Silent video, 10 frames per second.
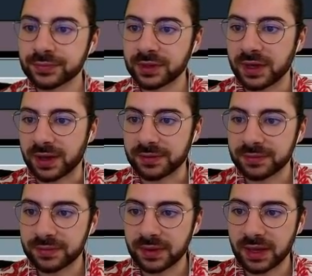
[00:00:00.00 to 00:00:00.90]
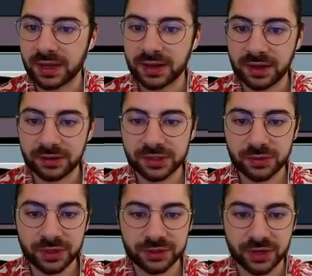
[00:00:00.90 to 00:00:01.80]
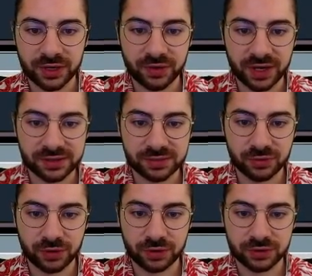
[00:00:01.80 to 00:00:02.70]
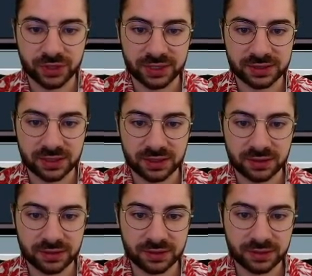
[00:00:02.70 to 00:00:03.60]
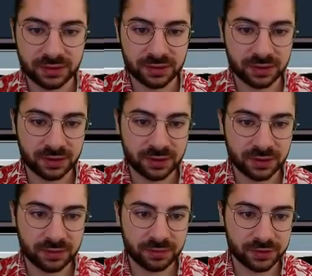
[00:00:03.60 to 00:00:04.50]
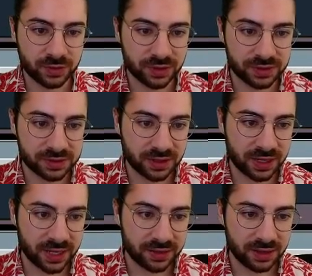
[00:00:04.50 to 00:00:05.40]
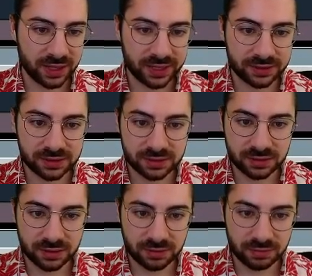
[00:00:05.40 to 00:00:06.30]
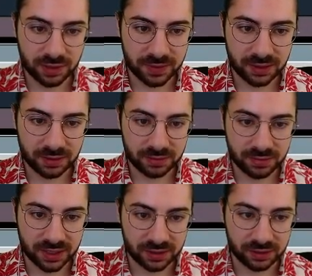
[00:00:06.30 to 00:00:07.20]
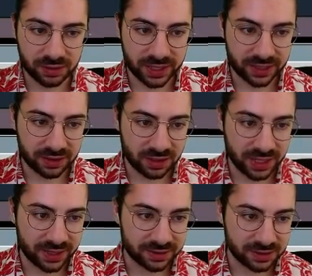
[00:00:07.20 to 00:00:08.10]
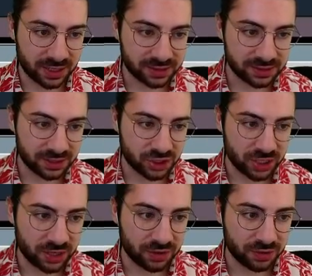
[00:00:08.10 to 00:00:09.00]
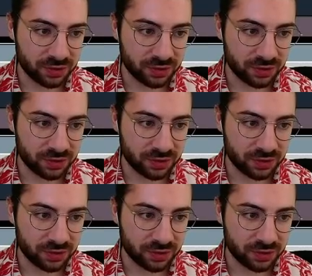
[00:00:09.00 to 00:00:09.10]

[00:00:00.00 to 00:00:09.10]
Okay, and I also want to try creating some more contrast here between the sky and the clouds. Maybe make it look like the clouds are casting a shadow